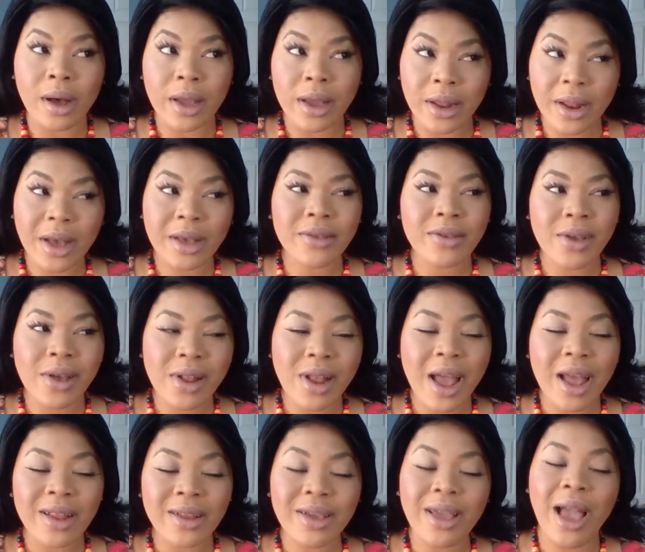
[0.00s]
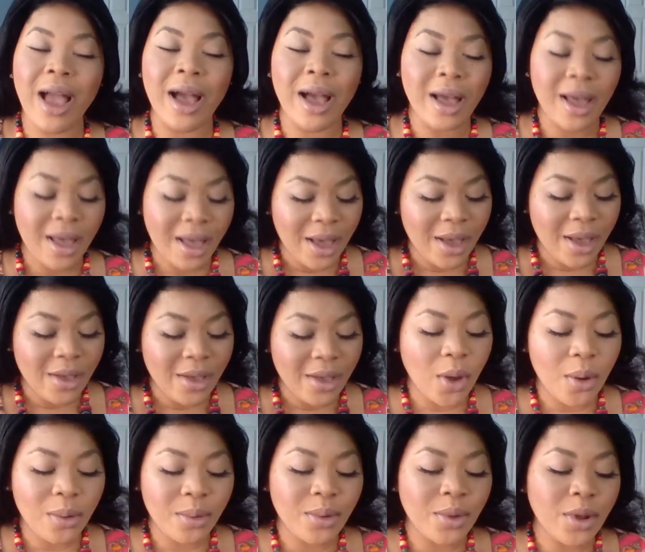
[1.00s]
Can I say that? Yeah.
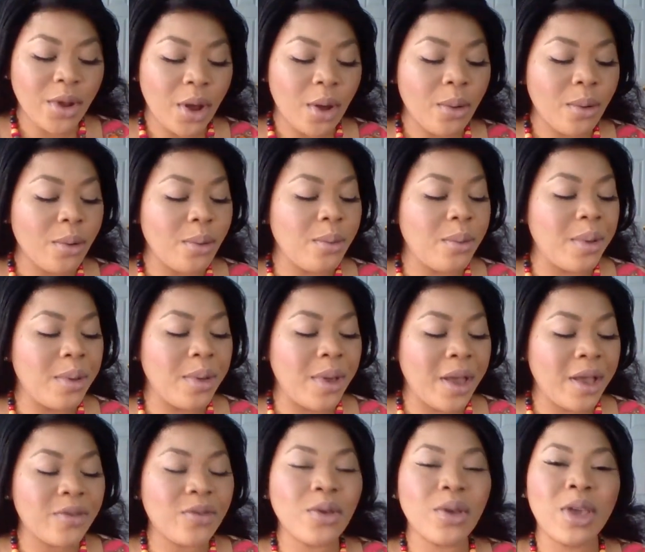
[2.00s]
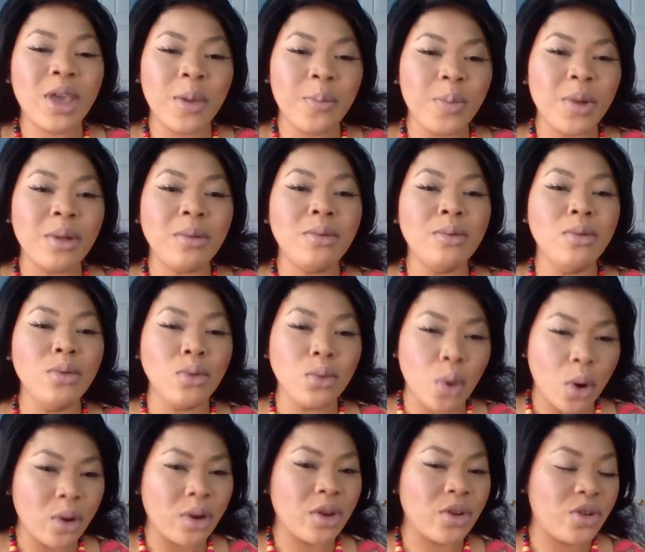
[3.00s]
So, you know, as you keep it
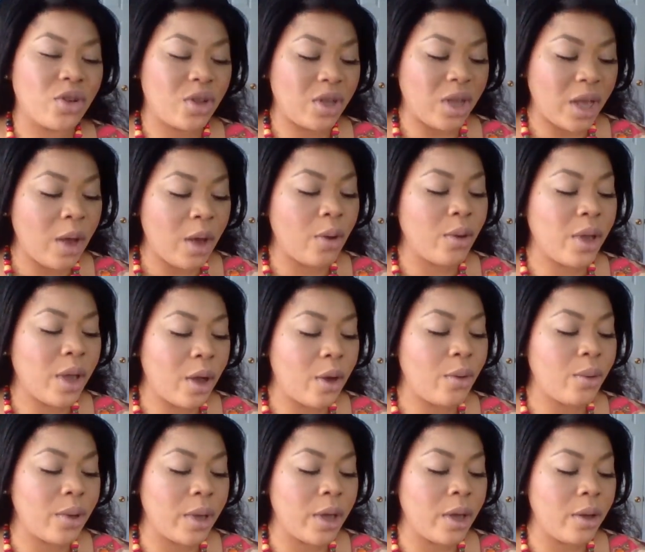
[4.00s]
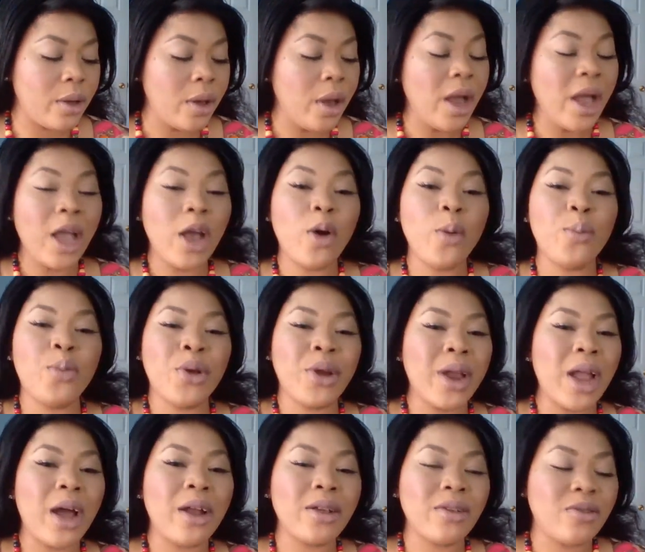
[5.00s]
nourished, it'll
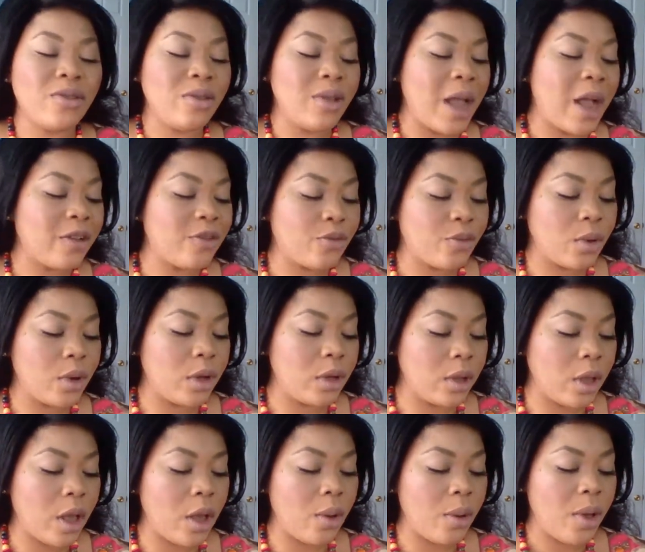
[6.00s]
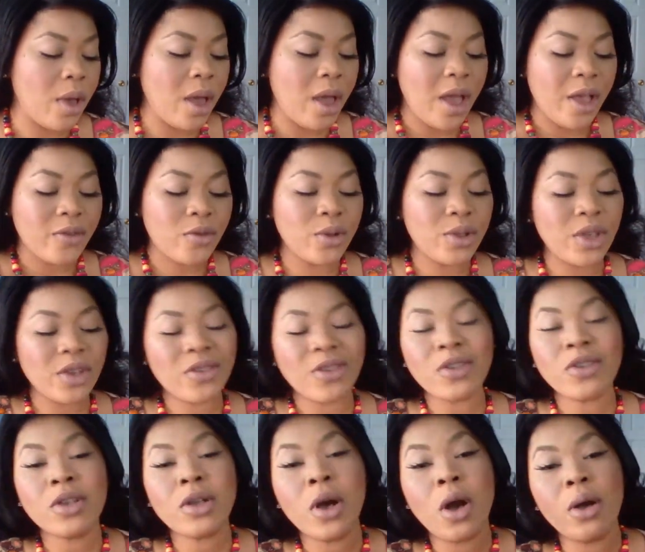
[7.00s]
bring out its natural glow. So this
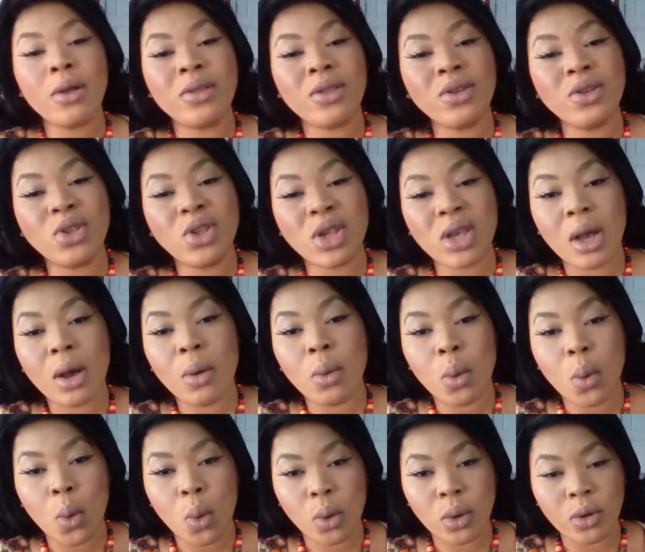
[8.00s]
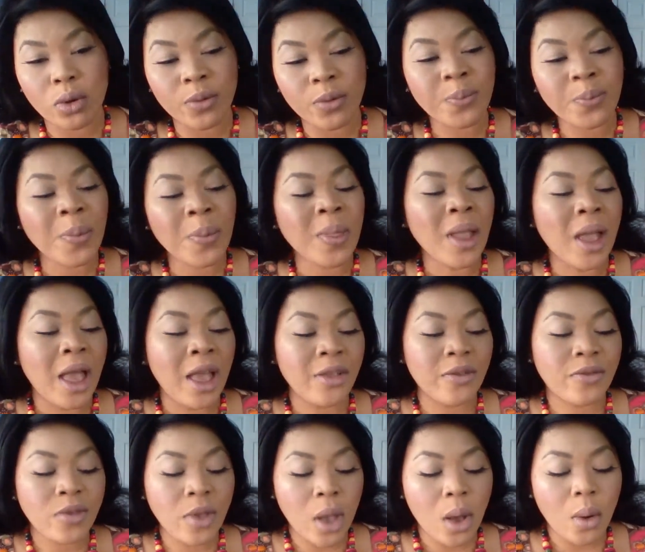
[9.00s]
is called the gel oil.
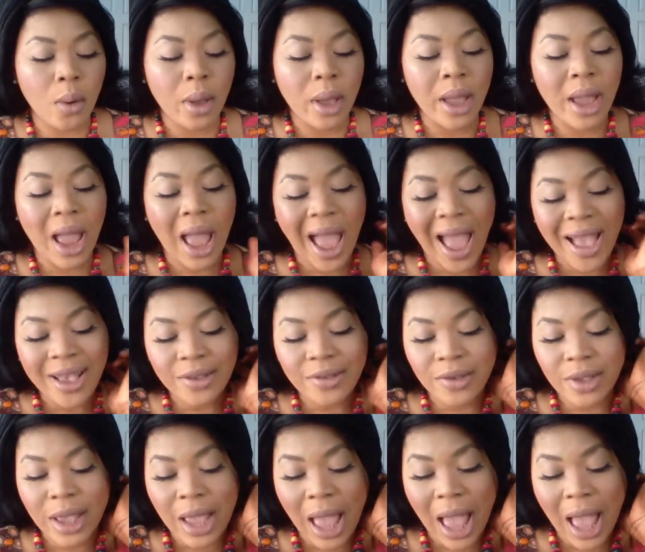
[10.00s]
And so it has